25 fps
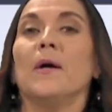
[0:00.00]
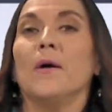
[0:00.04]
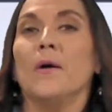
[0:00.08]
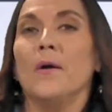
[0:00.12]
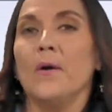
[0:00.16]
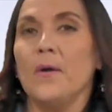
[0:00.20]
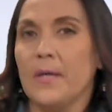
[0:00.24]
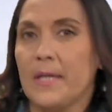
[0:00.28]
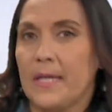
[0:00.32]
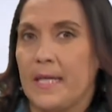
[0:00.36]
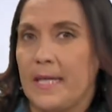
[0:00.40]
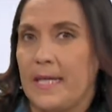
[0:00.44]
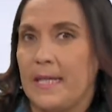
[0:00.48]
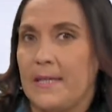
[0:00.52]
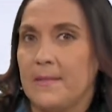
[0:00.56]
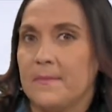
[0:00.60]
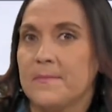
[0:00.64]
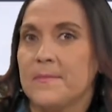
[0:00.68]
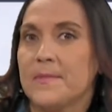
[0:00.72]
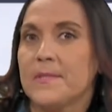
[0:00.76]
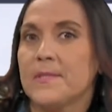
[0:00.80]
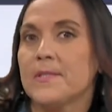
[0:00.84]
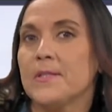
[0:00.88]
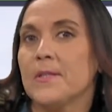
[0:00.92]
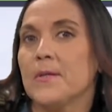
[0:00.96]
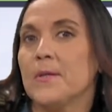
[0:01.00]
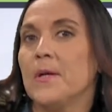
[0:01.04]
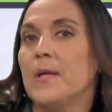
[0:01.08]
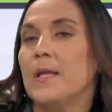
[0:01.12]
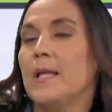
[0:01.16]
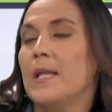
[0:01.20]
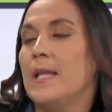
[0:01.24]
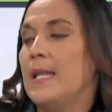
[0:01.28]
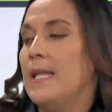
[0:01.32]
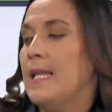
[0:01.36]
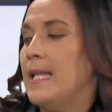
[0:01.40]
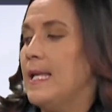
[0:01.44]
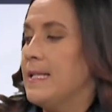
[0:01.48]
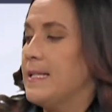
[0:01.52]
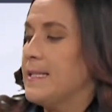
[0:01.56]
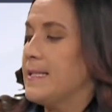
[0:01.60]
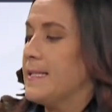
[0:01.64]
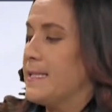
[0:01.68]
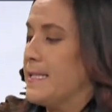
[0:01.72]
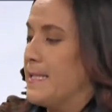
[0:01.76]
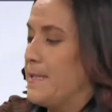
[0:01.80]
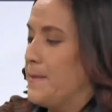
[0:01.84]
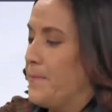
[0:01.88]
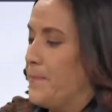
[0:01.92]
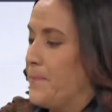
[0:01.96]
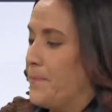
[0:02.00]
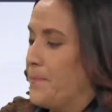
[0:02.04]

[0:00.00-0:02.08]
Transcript: Okay, so let's see.